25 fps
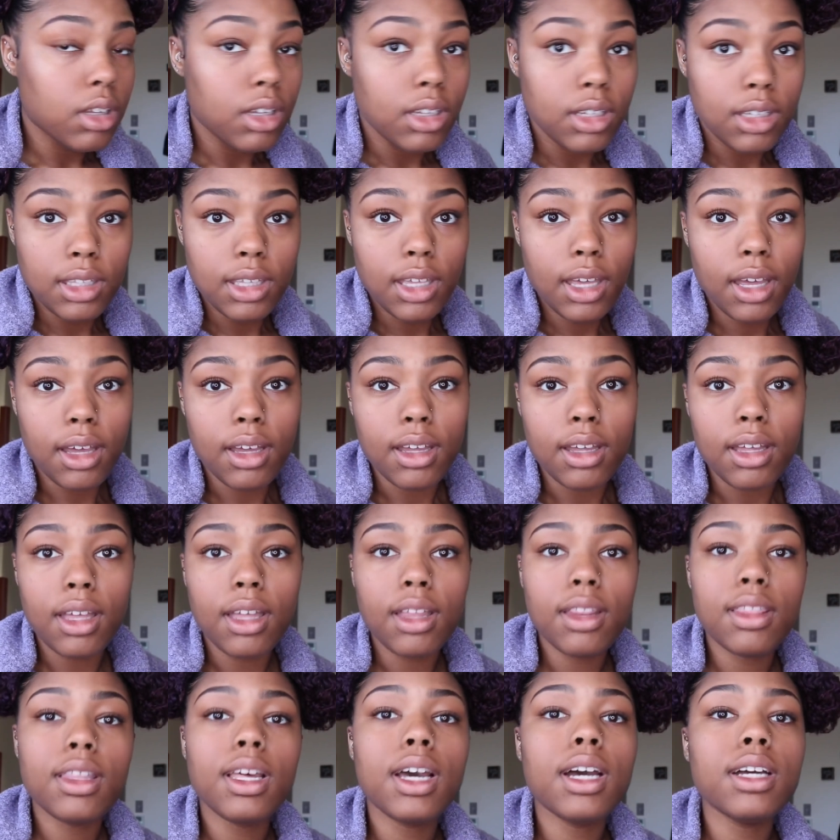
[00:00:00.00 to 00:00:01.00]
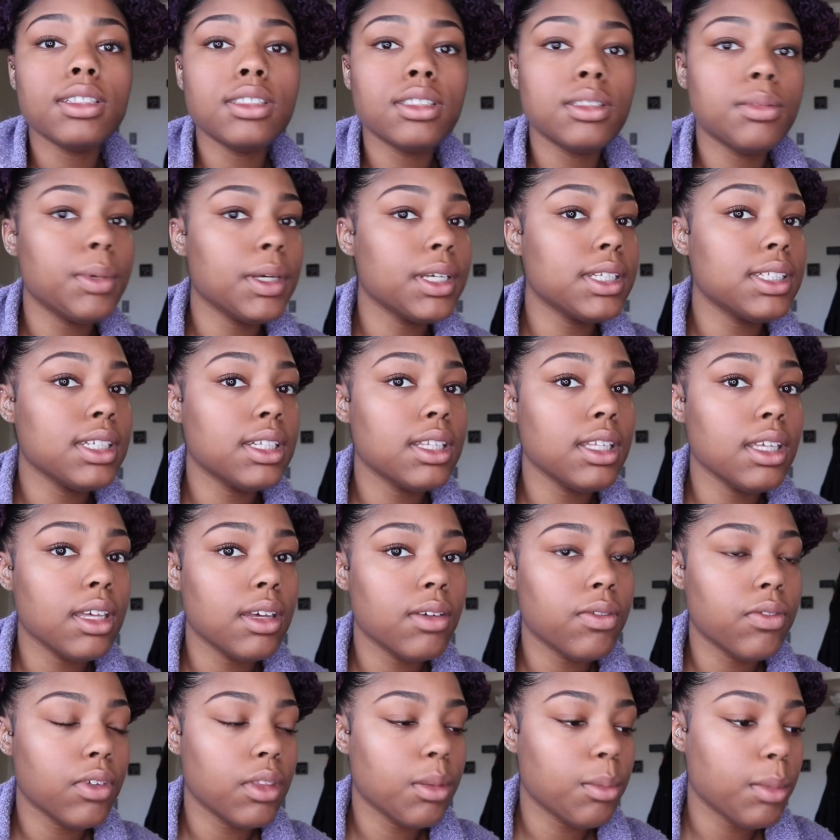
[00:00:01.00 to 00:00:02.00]
Yeah, and that's basically it
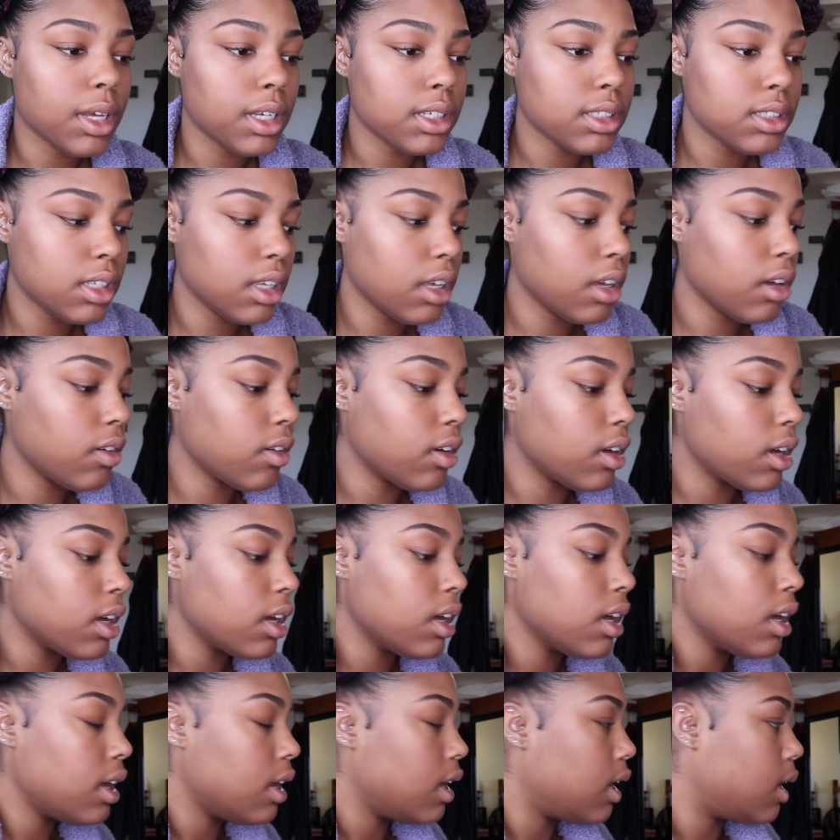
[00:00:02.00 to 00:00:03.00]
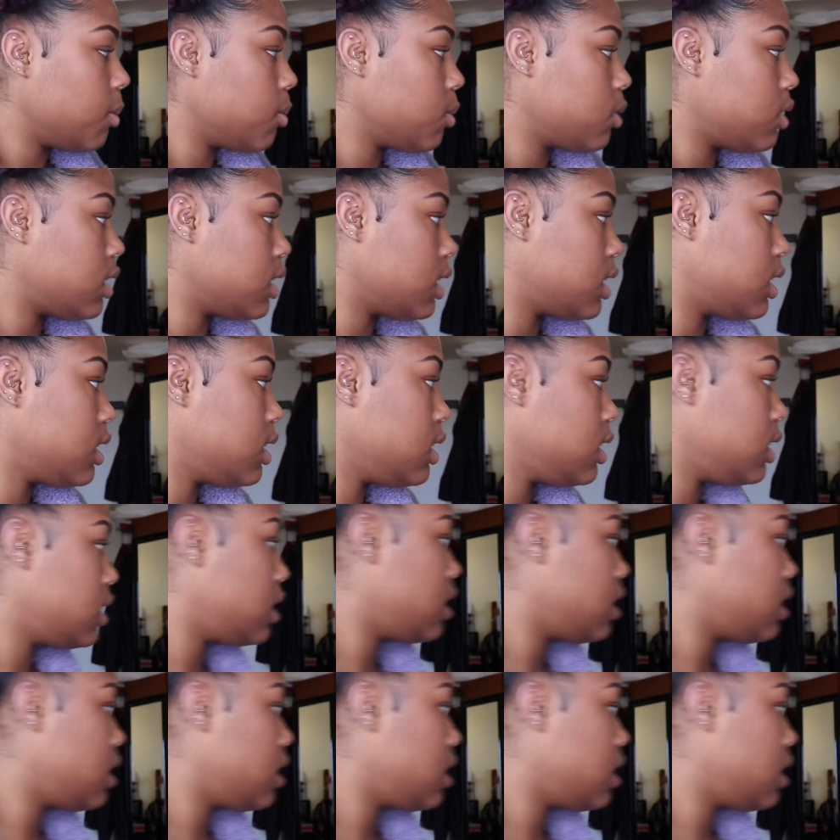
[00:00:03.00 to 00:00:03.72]
for the mascara. I'm going to clean it